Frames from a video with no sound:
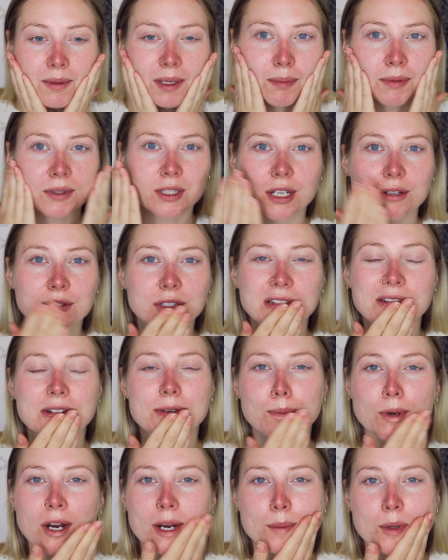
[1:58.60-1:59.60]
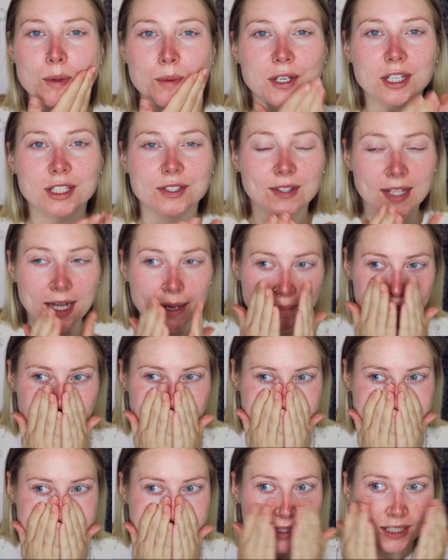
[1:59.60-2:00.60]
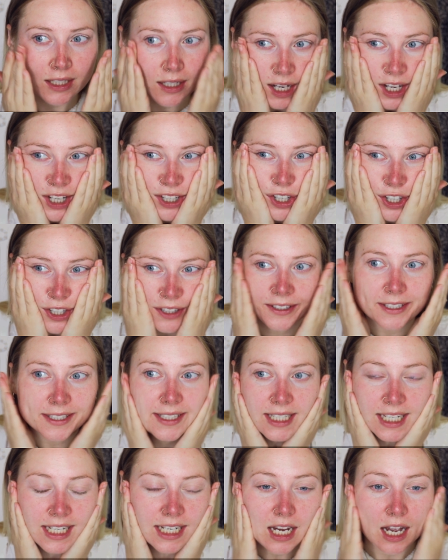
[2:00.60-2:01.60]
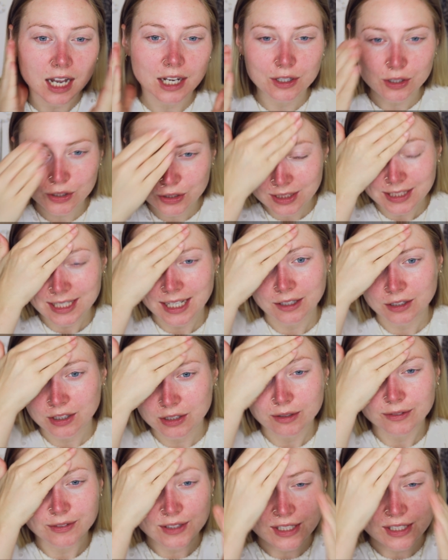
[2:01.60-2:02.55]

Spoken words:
people don't know if primer works for them. And honestly, I couldn't tell you if